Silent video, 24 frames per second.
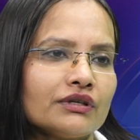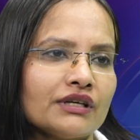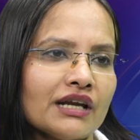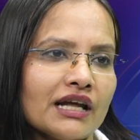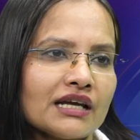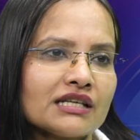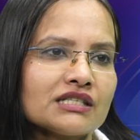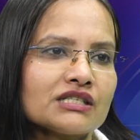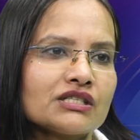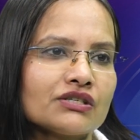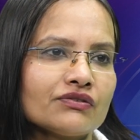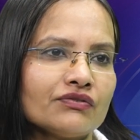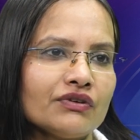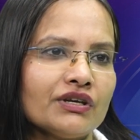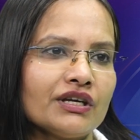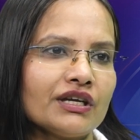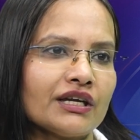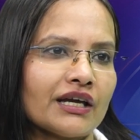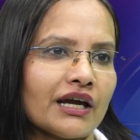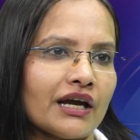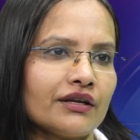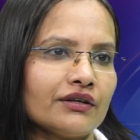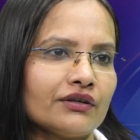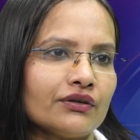next we
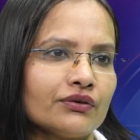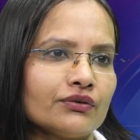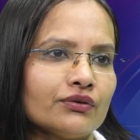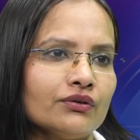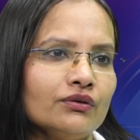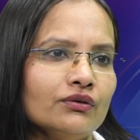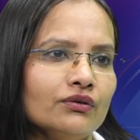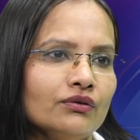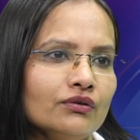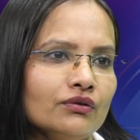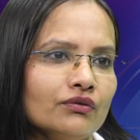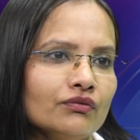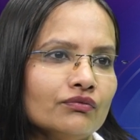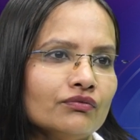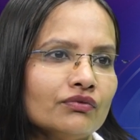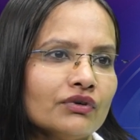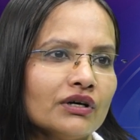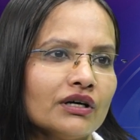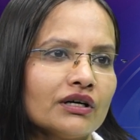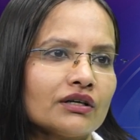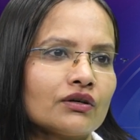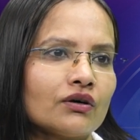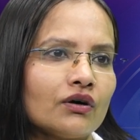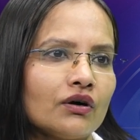can, you know,
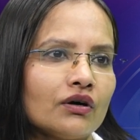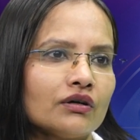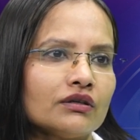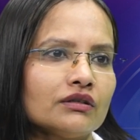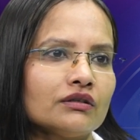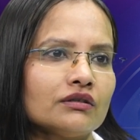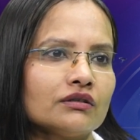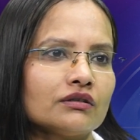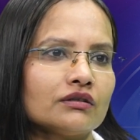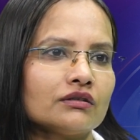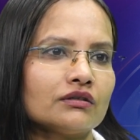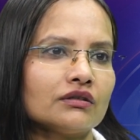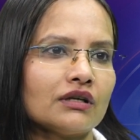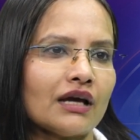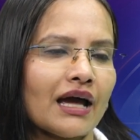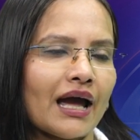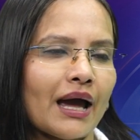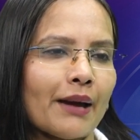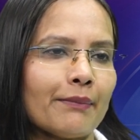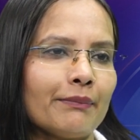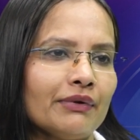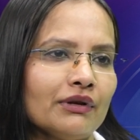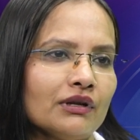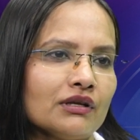work on
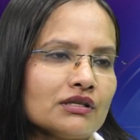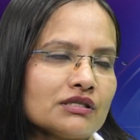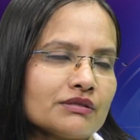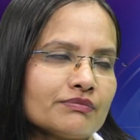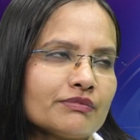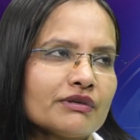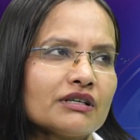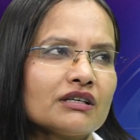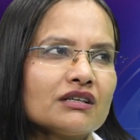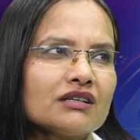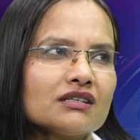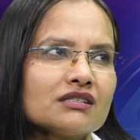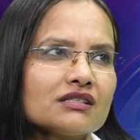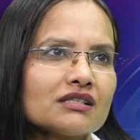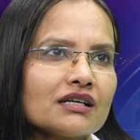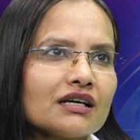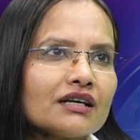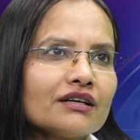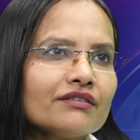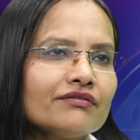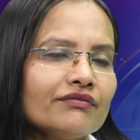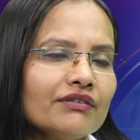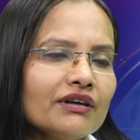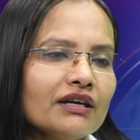happiness? Because
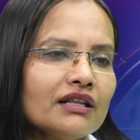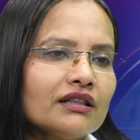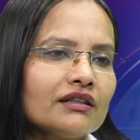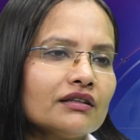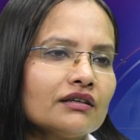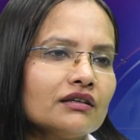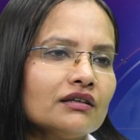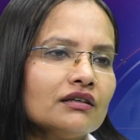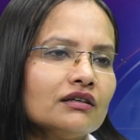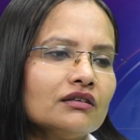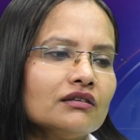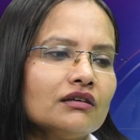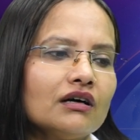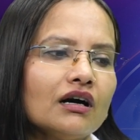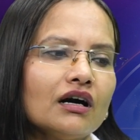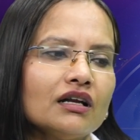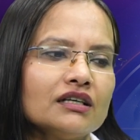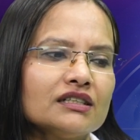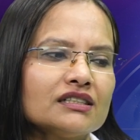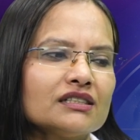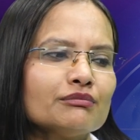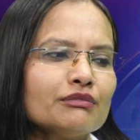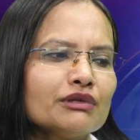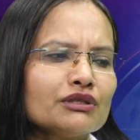I feel the
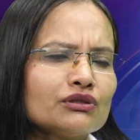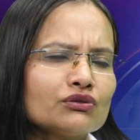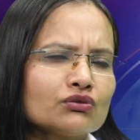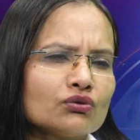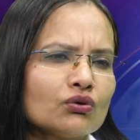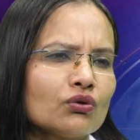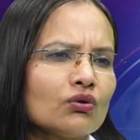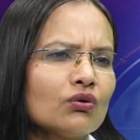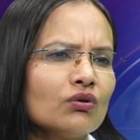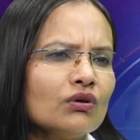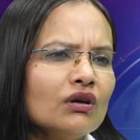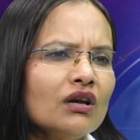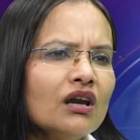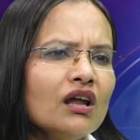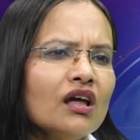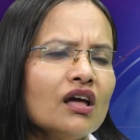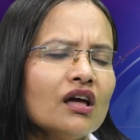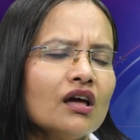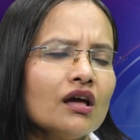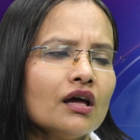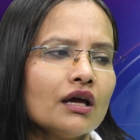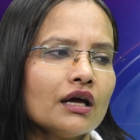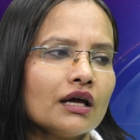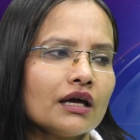ultimate goal
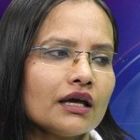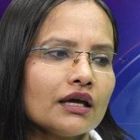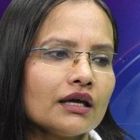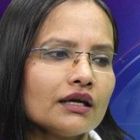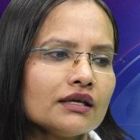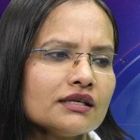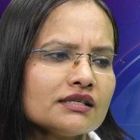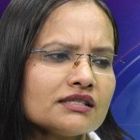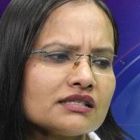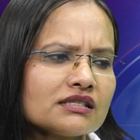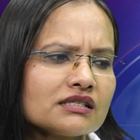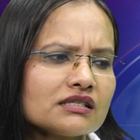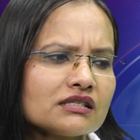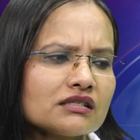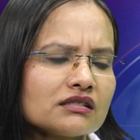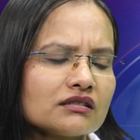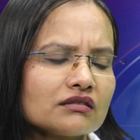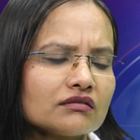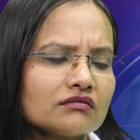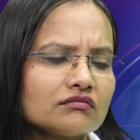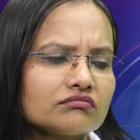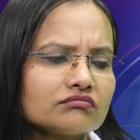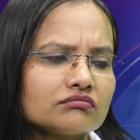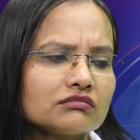is
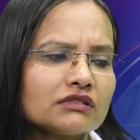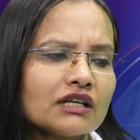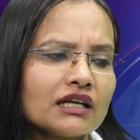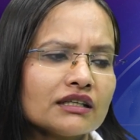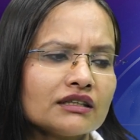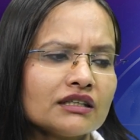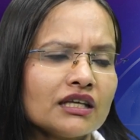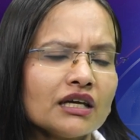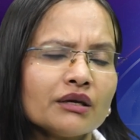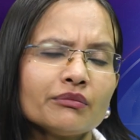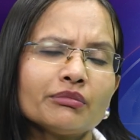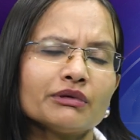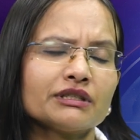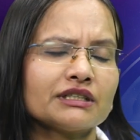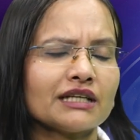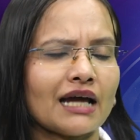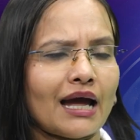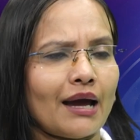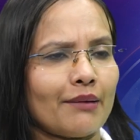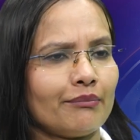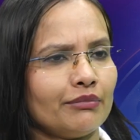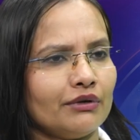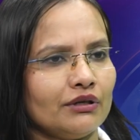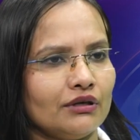nothing but
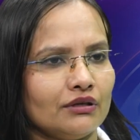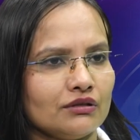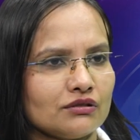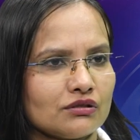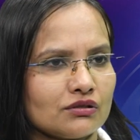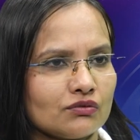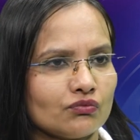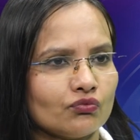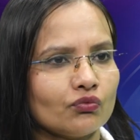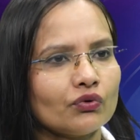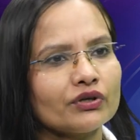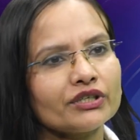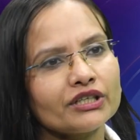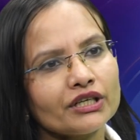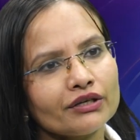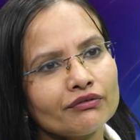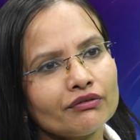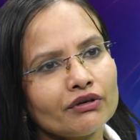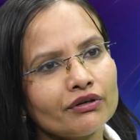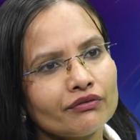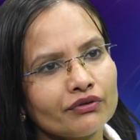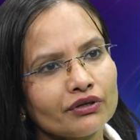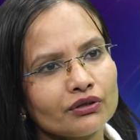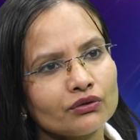happiness.
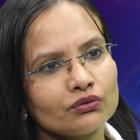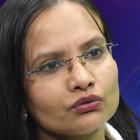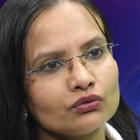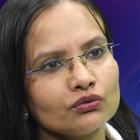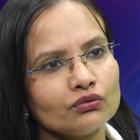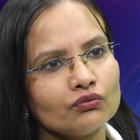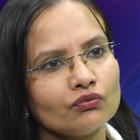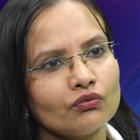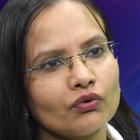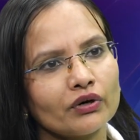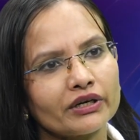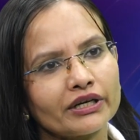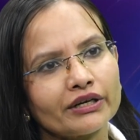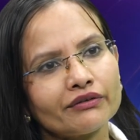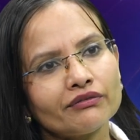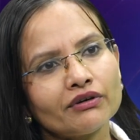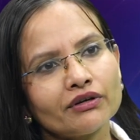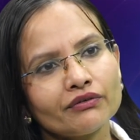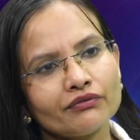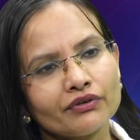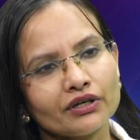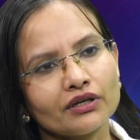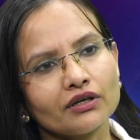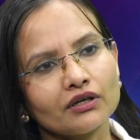Whatever we do,
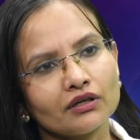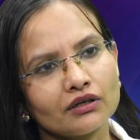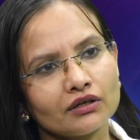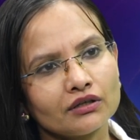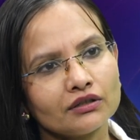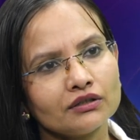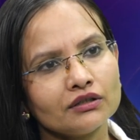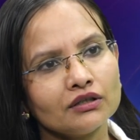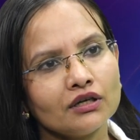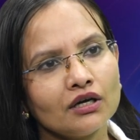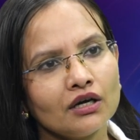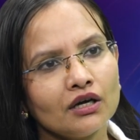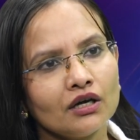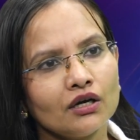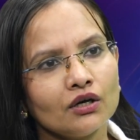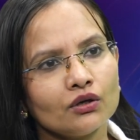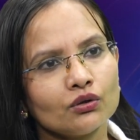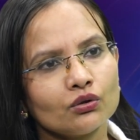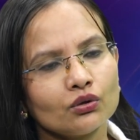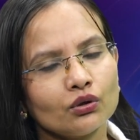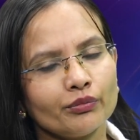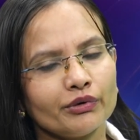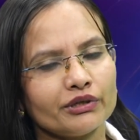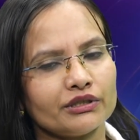whatever we earn,
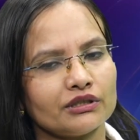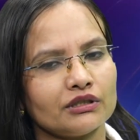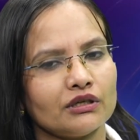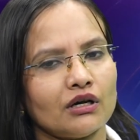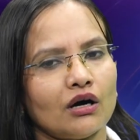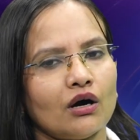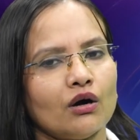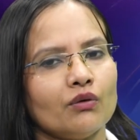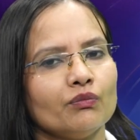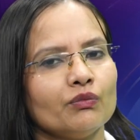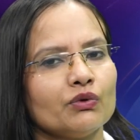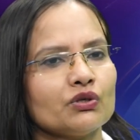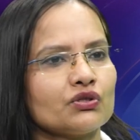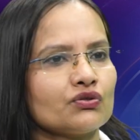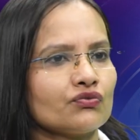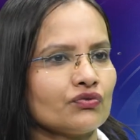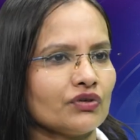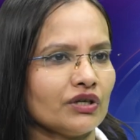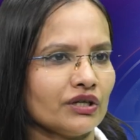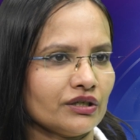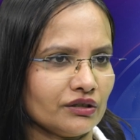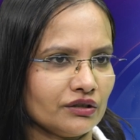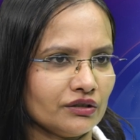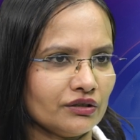no matter how much
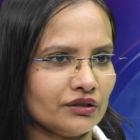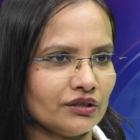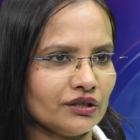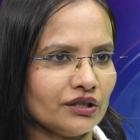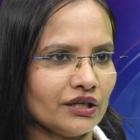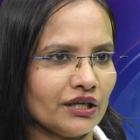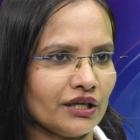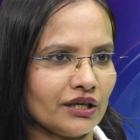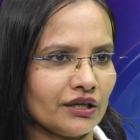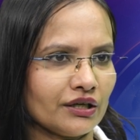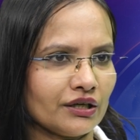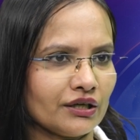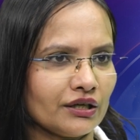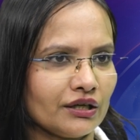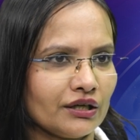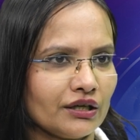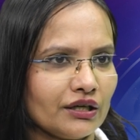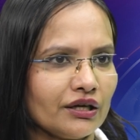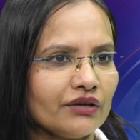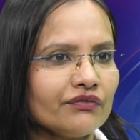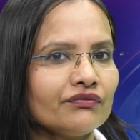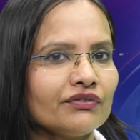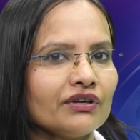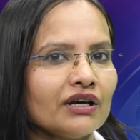we are earning,
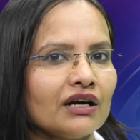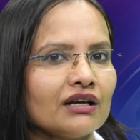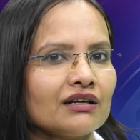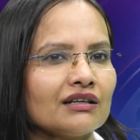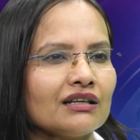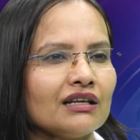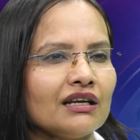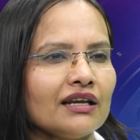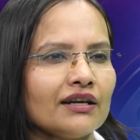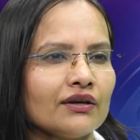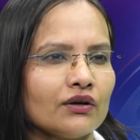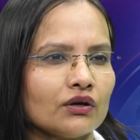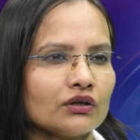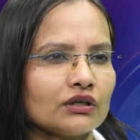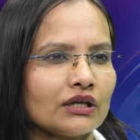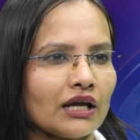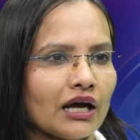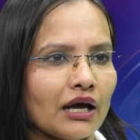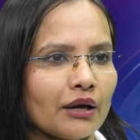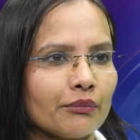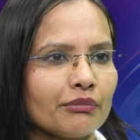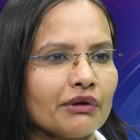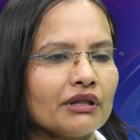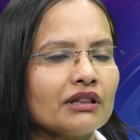if we are really not
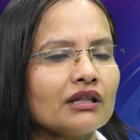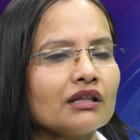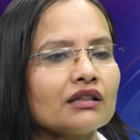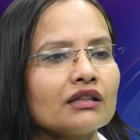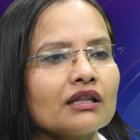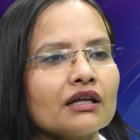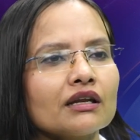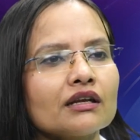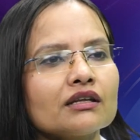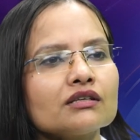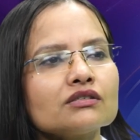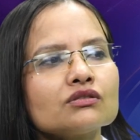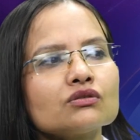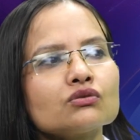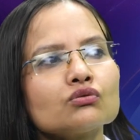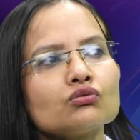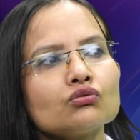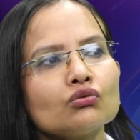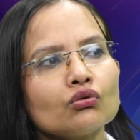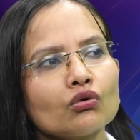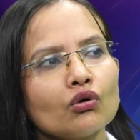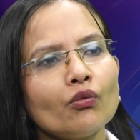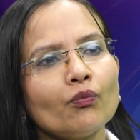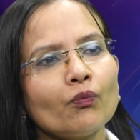happy, then there is
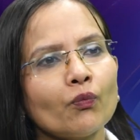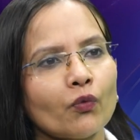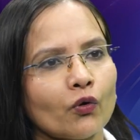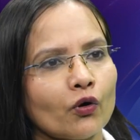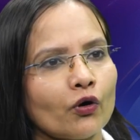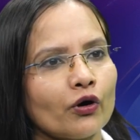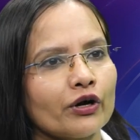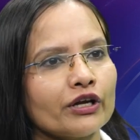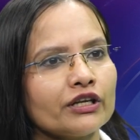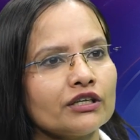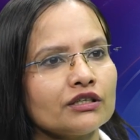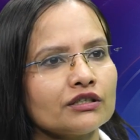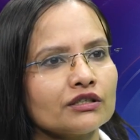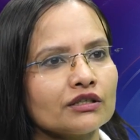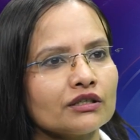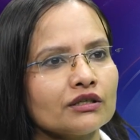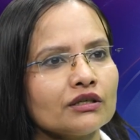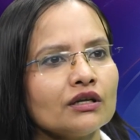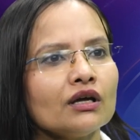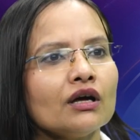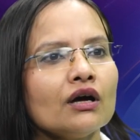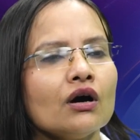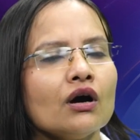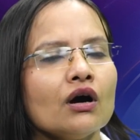no point
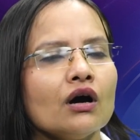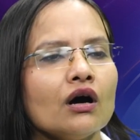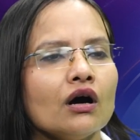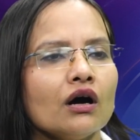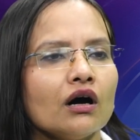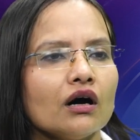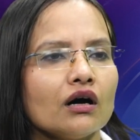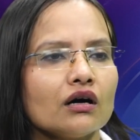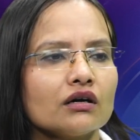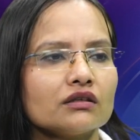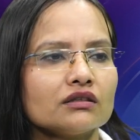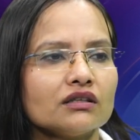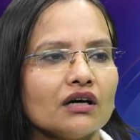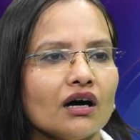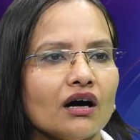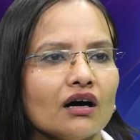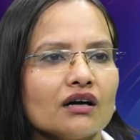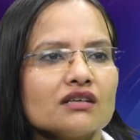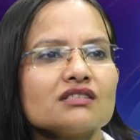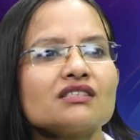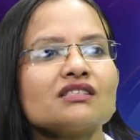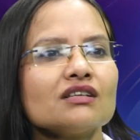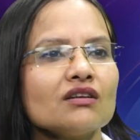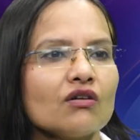in the
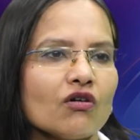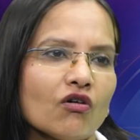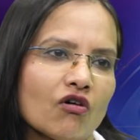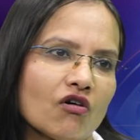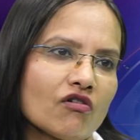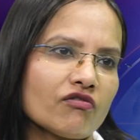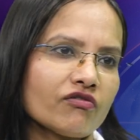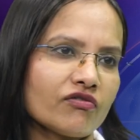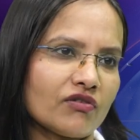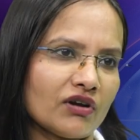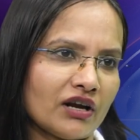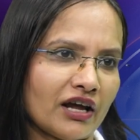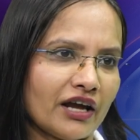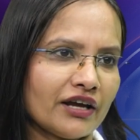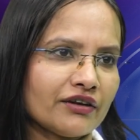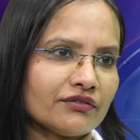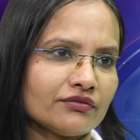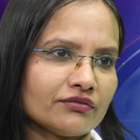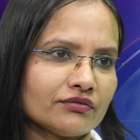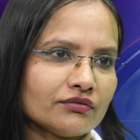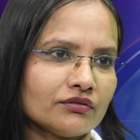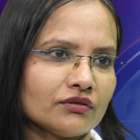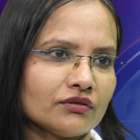hustle of life.